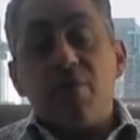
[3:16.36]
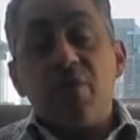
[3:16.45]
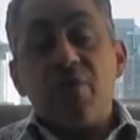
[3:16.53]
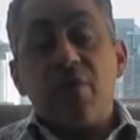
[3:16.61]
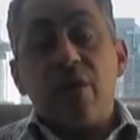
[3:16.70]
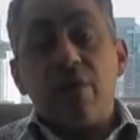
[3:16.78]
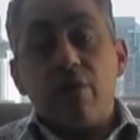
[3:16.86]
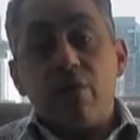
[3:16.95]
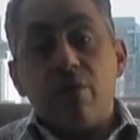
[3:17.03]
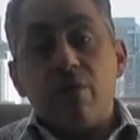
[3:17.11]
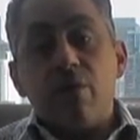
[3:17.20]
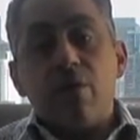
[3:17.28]

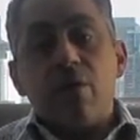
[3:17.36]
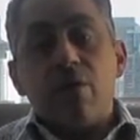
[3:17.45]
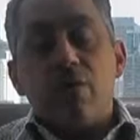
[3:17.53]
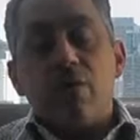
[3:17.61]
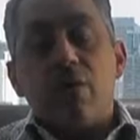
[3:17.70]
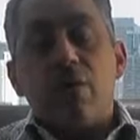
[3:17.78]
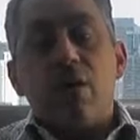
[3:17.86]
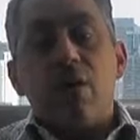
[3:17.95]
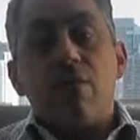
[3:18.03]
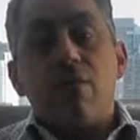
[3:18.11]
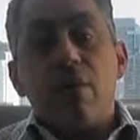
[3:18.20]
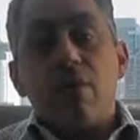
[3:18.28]
venue for a
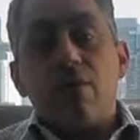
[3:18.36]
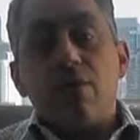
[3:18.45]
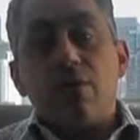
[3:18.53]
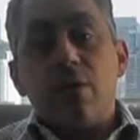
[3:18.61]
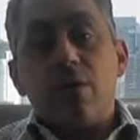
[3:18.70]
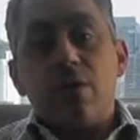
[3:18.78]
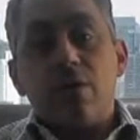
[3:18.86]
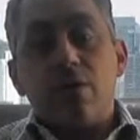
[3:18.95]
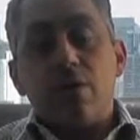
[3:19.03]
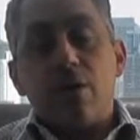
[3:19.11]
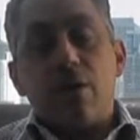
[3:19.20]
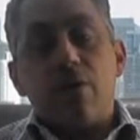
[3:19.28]
lot of our
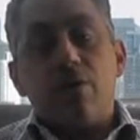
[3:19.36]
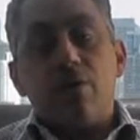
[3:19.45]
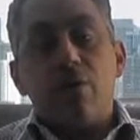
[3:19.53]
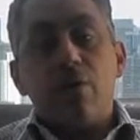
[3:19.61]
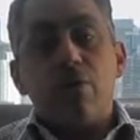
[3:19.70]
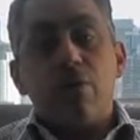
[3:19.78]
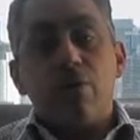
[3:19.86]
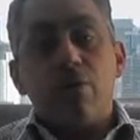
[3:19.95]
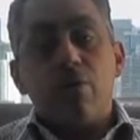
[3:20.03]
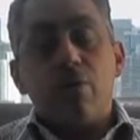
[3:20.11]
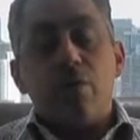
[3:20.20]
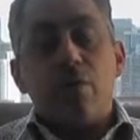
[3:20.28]
studies to go
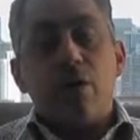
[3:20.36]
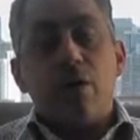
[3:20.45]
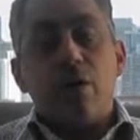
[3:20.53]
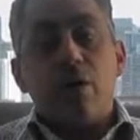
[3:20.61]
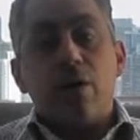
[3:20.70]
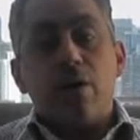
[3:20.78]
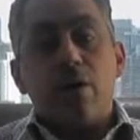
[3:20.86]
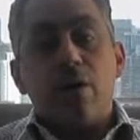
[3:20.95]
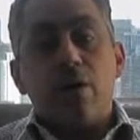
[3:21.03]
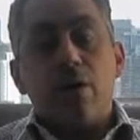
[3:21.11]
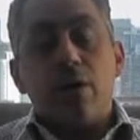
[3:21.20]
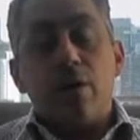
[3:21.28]
through
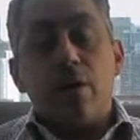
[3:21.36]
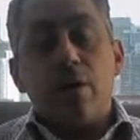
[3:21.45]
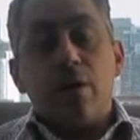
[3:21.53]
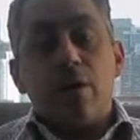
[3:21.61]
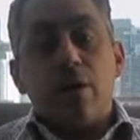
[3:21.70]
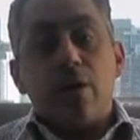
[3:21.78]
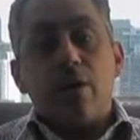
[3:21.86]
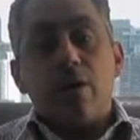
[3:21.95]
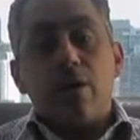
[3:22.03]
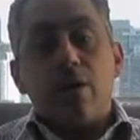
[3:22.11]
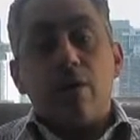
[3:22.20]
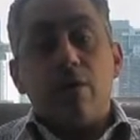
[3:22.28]
in
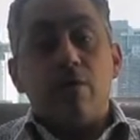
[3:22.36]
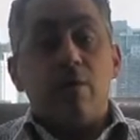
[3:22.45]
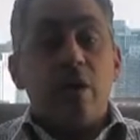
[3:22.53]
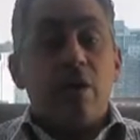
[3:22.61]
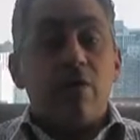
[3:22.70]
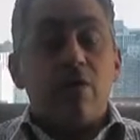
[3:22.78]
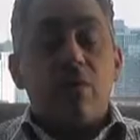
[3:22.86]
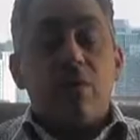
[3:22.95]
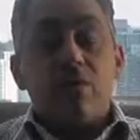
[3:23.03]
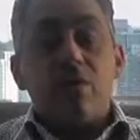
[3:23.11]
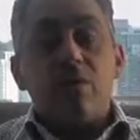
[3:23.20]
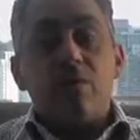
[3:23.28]
a meaningful
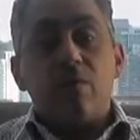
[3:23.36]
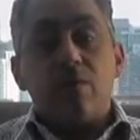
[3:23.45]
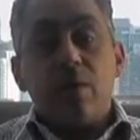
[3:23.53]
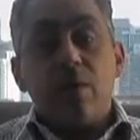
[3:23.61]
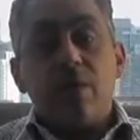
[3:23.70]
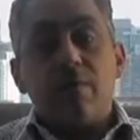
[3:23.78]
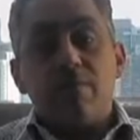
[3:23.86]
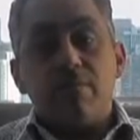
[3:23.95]
and reasonable time.